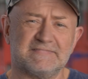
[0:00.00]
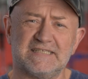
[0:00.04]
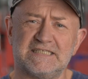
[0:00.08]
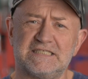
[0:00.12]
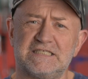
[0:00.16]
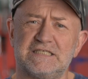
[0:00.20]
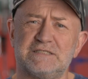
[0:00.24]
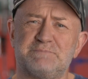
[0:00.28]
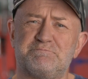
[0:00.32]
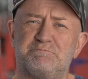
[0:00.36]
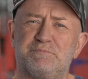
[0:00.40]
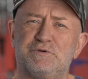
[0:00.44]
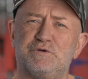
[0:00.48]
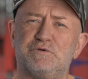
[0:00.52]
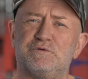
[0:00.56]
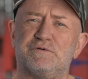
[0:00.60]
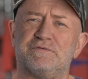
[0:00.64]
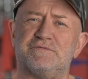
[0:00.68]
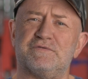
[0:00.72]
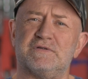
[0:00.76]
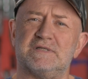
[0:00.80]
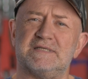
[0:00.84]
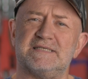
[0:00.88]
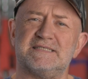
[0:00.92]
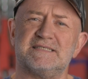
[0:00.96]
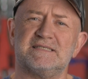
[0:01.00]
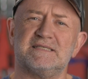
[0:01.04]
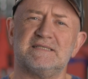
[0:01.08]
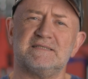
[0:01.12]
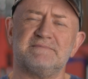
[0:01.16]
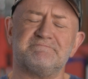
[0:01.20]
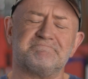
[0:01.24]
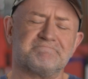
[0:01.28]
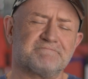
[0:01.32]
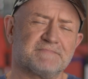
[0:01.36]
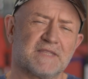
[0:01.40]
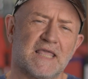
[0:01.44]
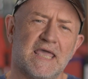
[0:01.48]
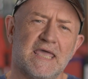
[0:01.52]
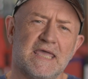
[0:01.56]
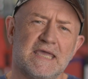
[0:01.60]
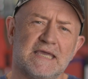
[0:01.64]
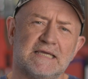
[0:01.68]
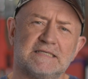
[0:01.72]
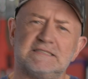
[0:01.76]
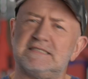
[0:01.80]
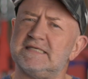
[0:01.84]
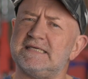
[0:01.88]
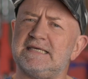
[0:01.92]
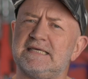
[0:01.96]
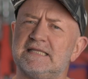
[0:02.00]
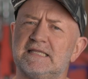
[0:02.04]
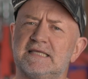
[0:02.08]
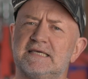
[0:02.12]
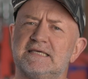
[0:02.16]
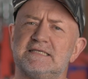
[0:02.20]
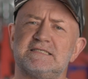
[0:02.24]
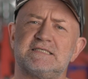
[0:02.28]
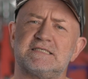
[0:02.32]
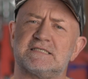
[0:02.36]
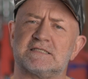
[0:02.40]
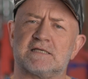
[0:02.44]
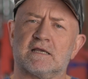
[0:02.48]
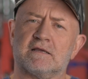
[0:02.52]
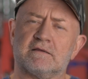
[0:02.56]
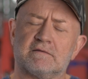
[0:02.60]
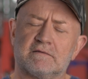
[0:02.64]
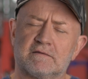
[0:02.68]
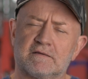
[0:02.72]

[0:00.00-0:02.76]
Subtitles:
It's just beautiful, isn't it? Dealers